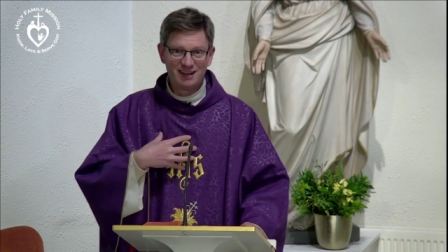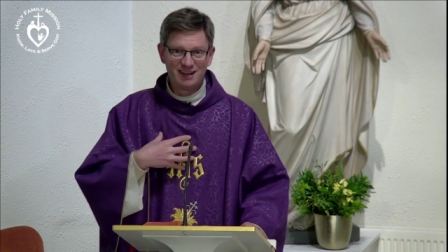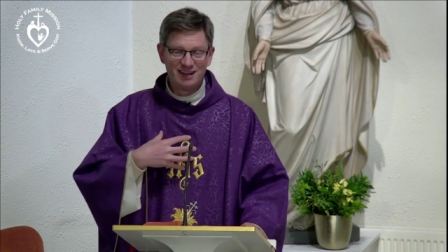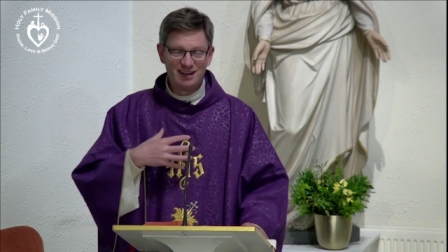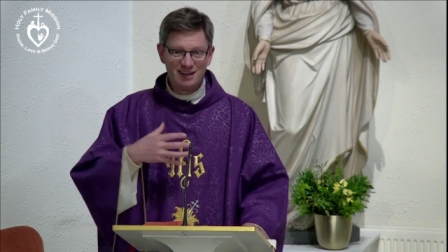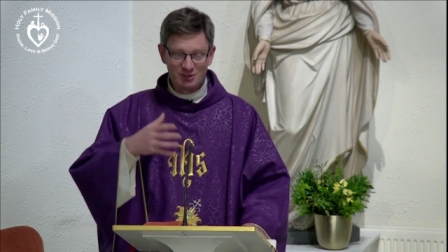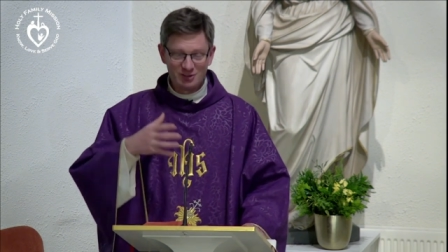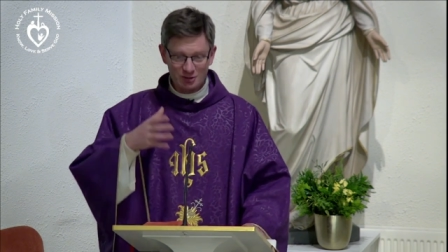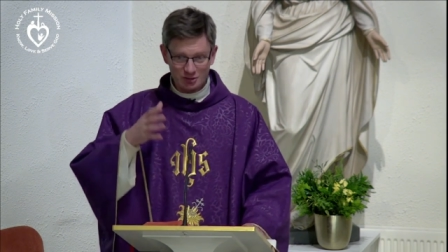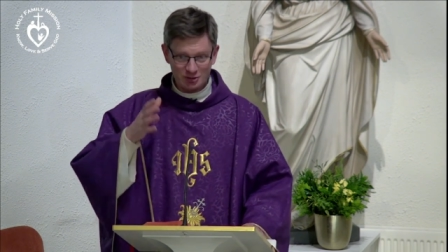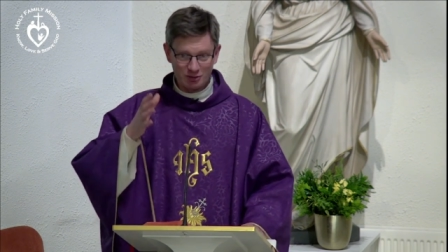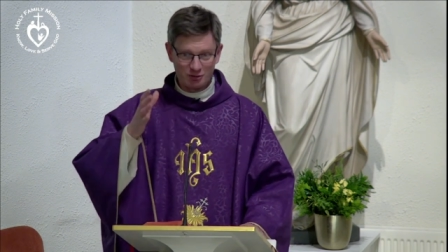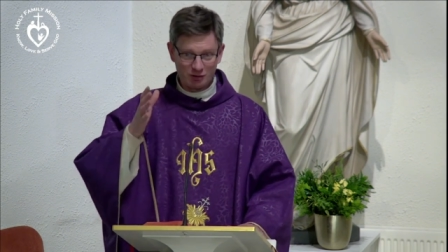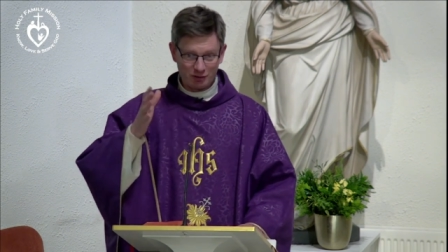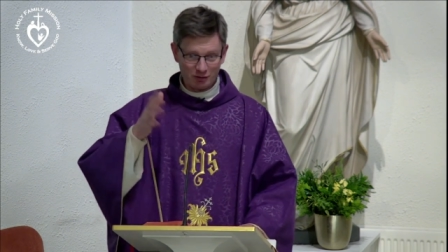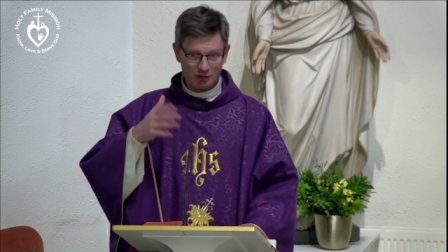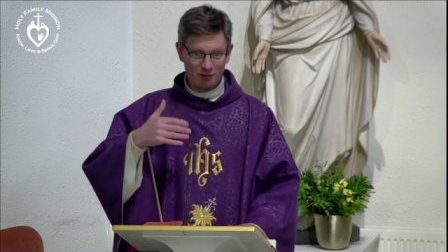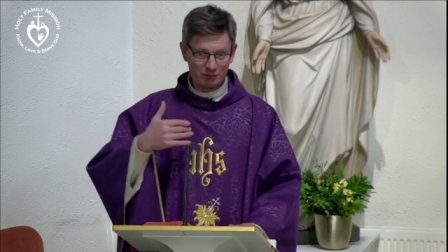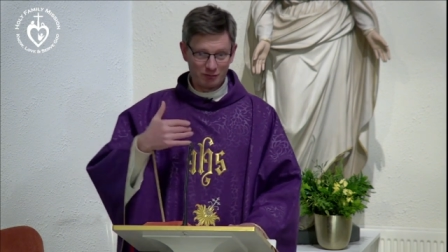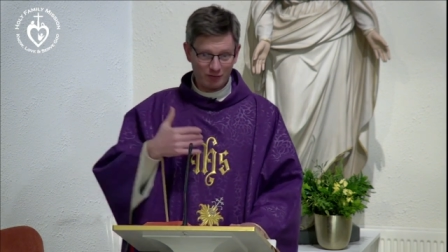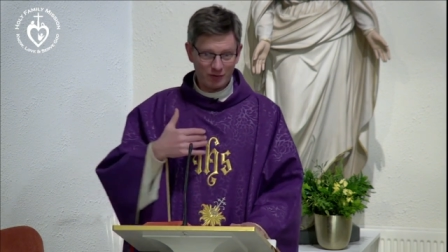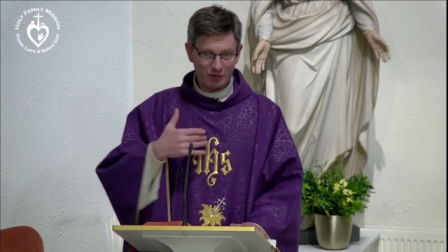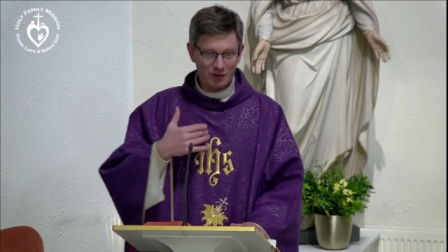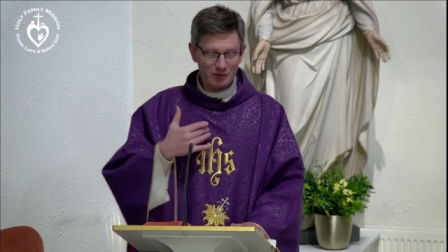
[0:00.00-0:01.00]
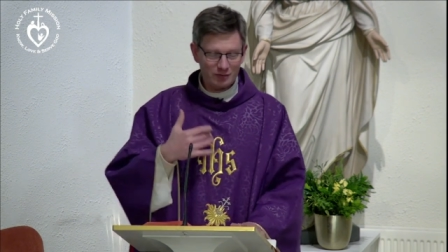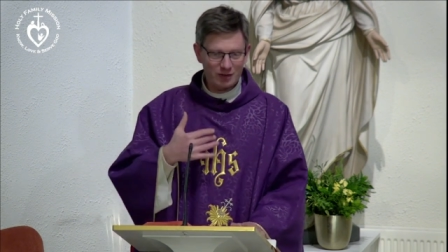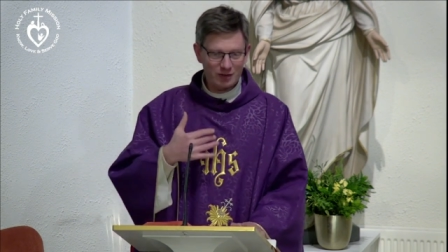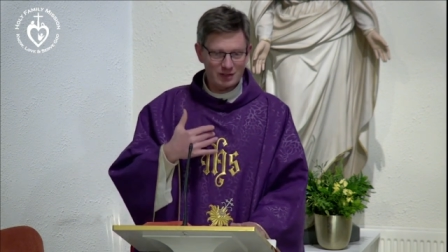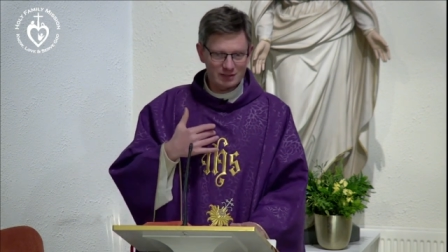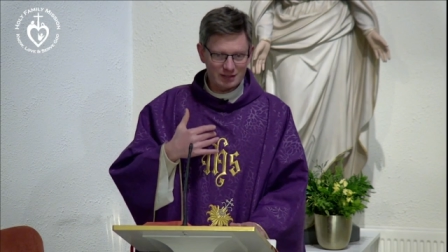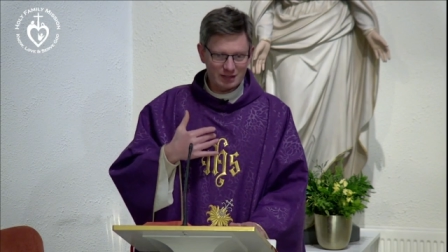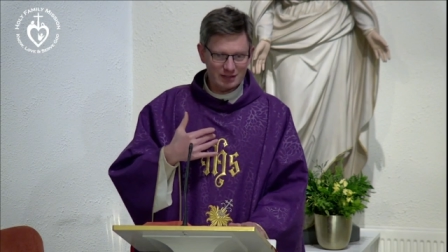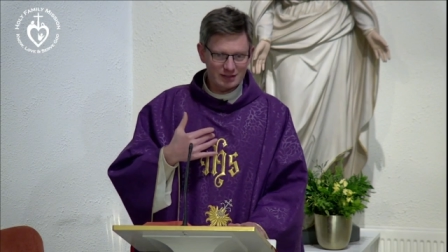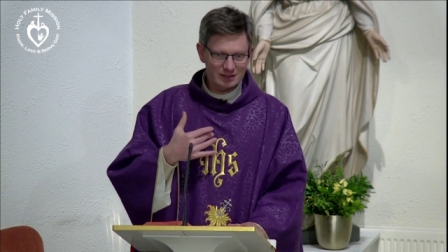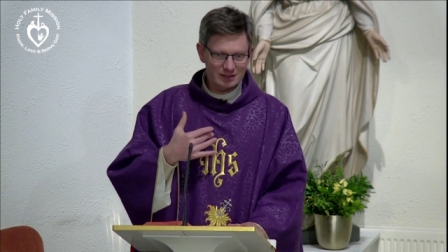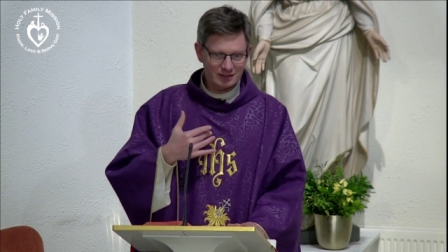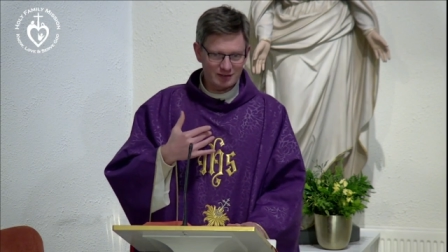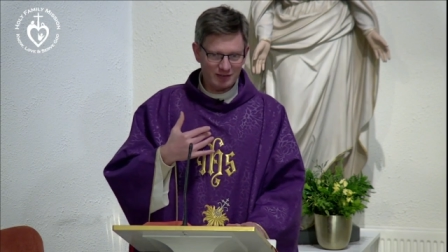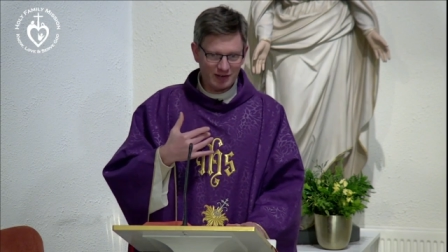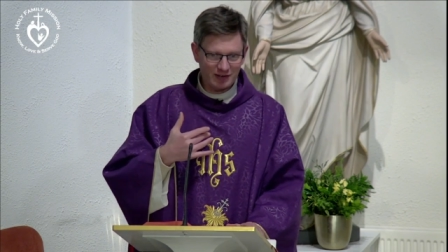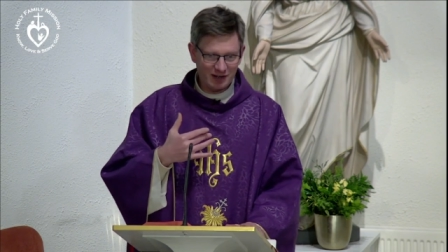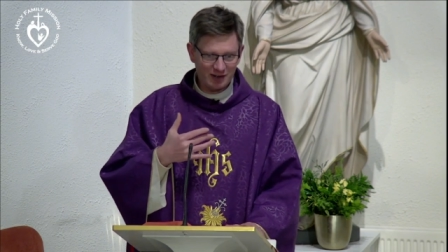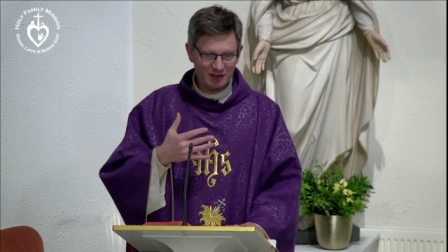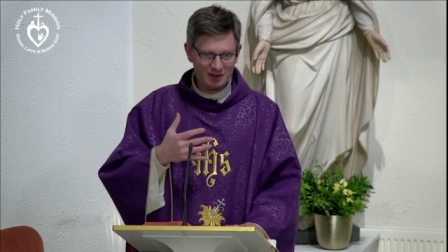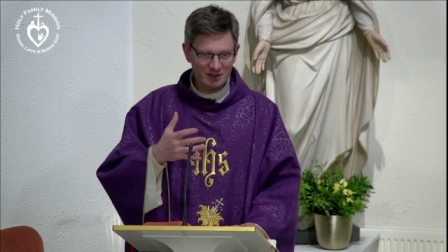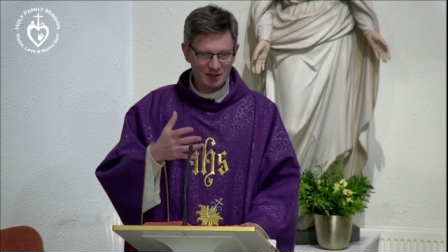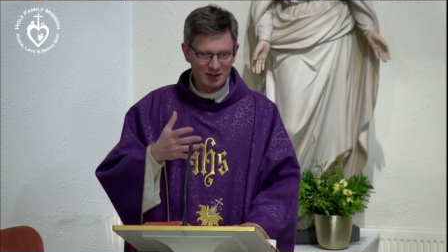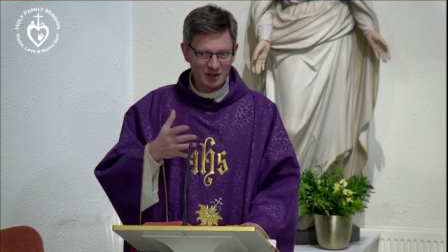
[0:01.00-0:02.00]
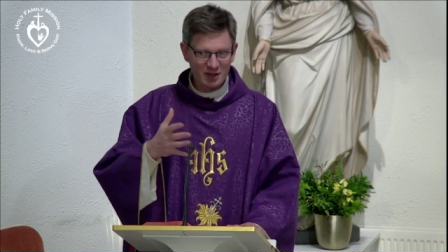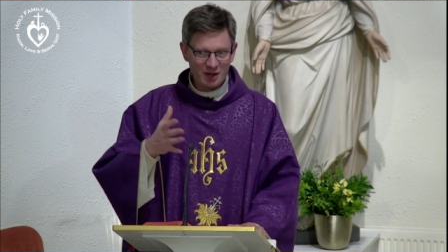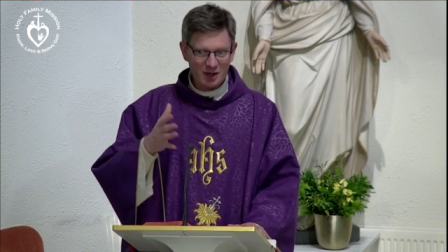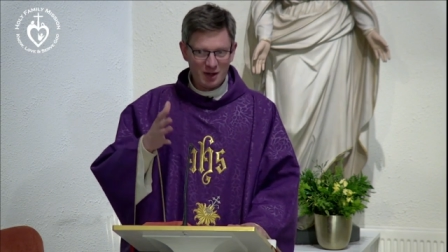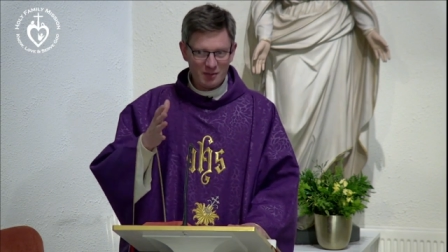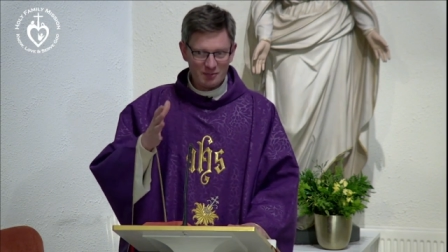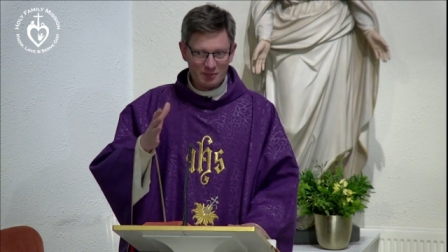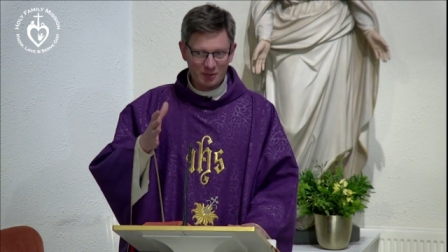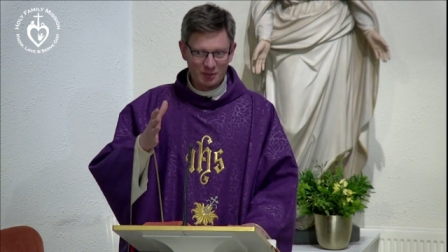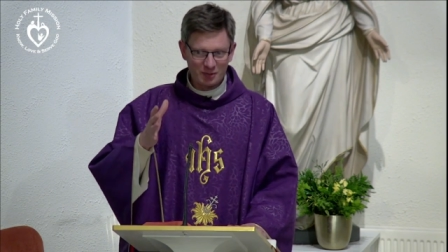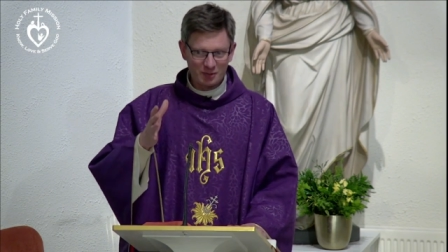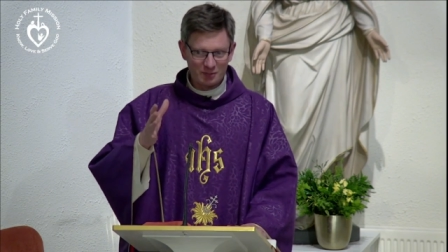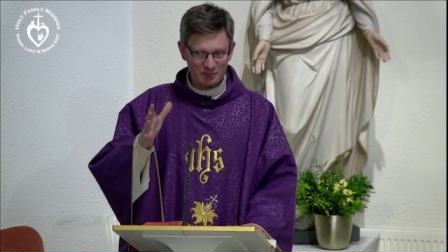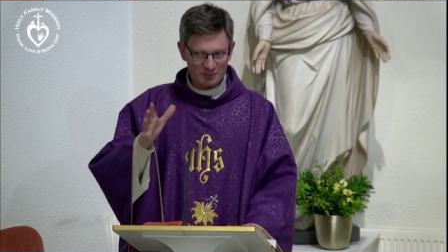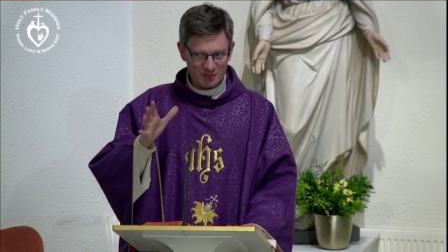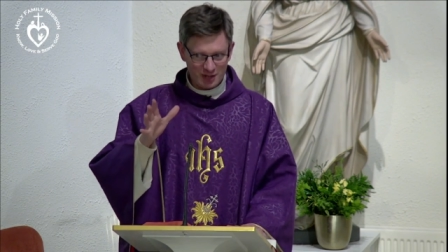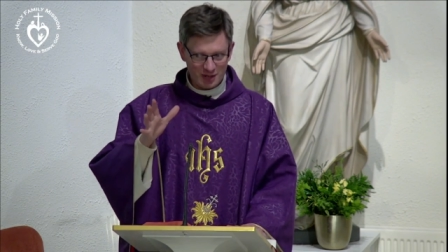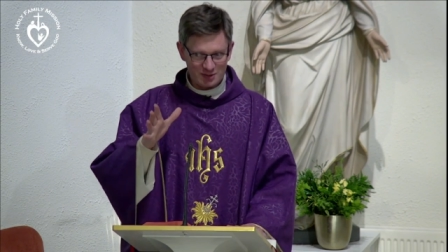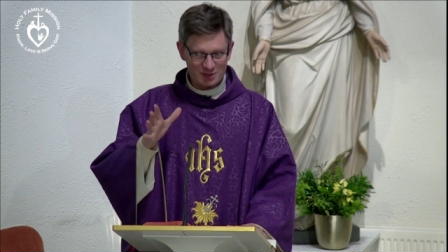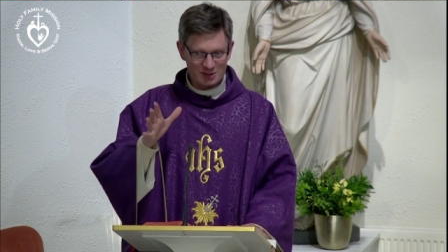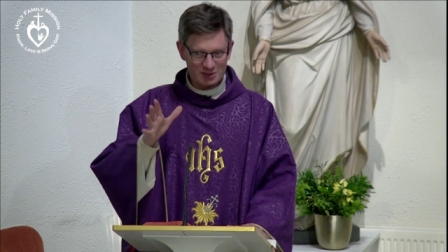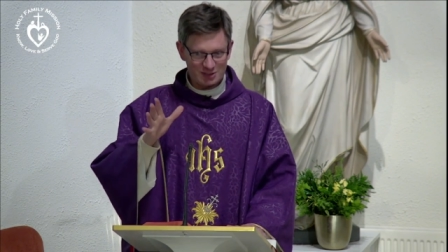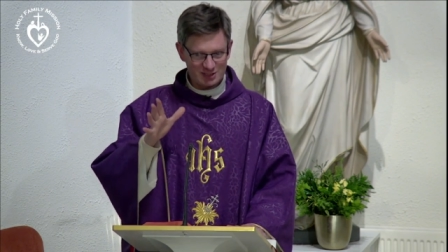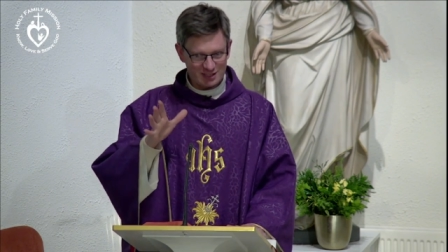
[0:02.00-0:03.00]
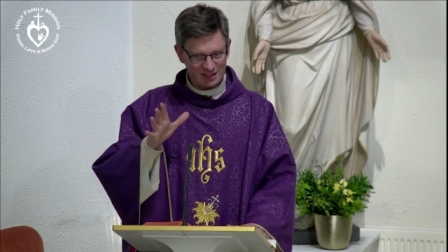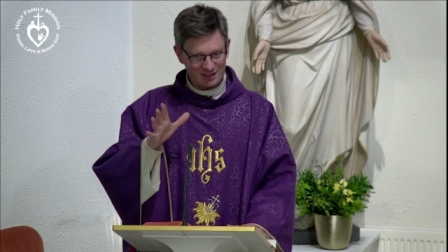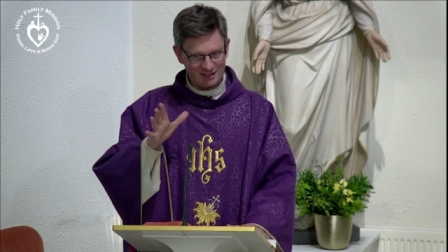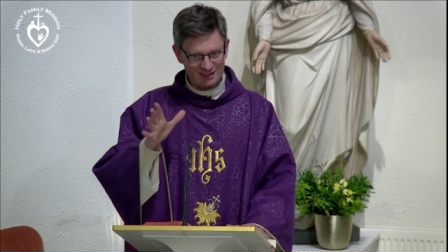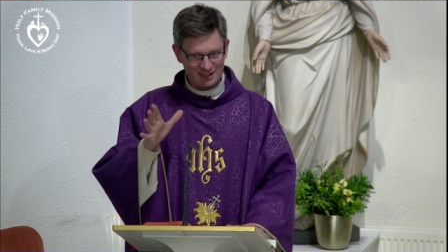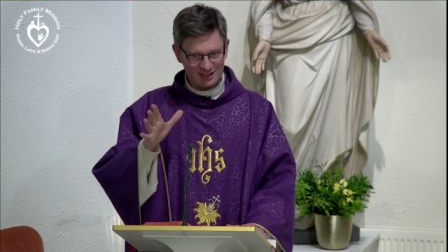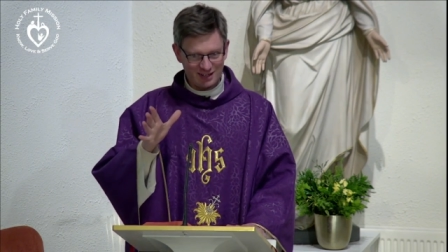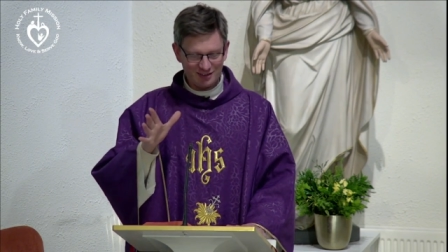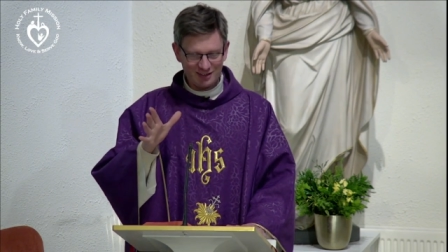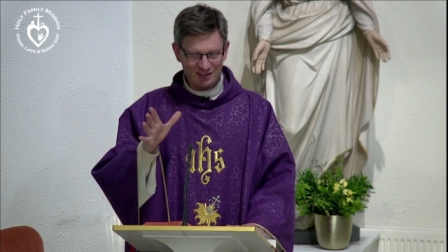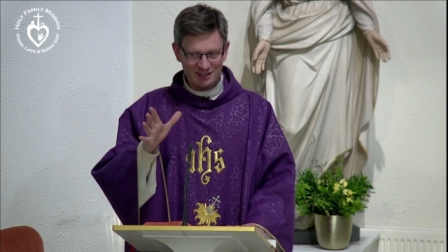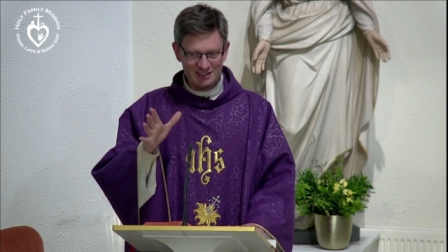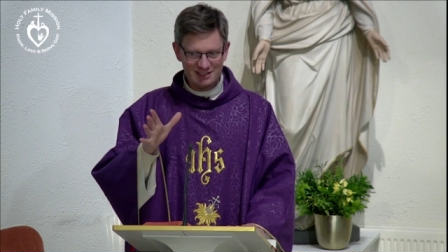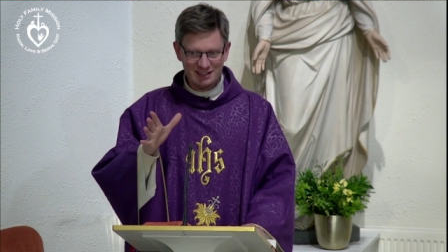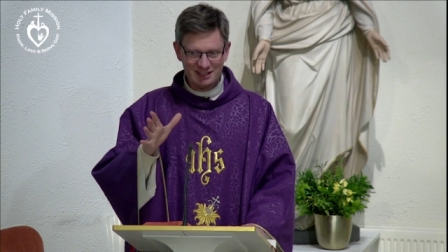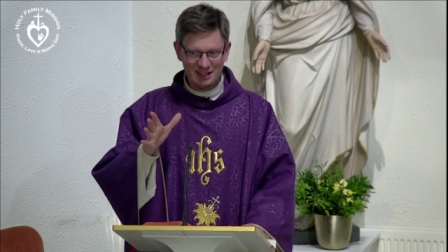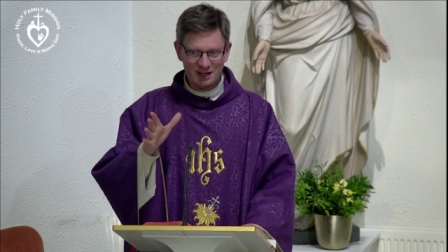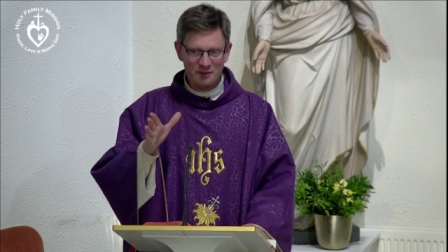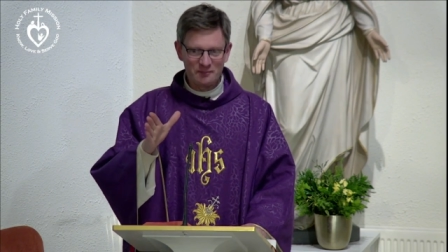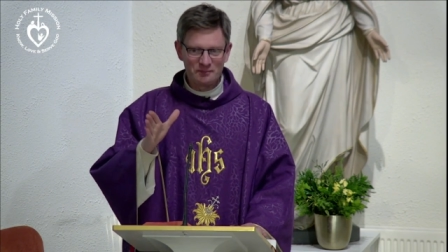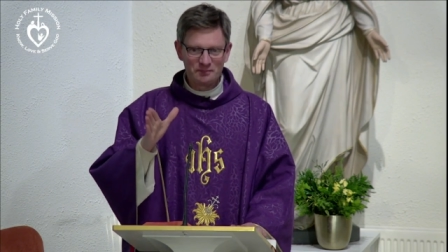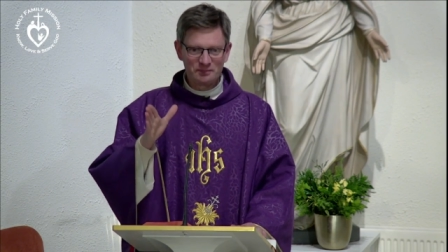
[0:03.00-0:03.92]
just a, a very, very sensitive heart, but maybe just, dare, dare I say,